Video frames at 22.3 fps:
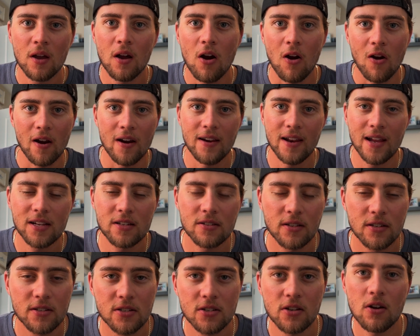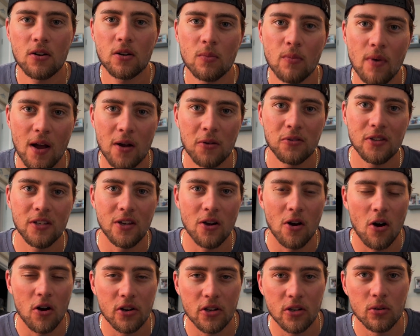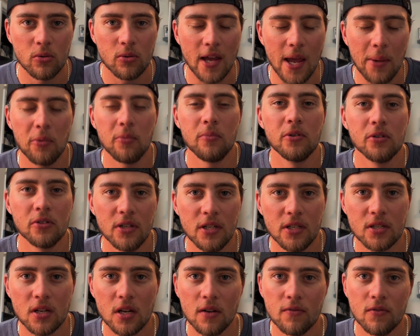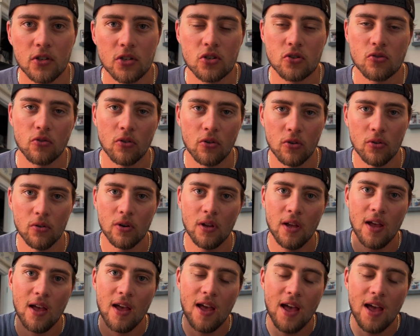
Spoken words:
All right, next let's talk about the audio capabilities of this drone.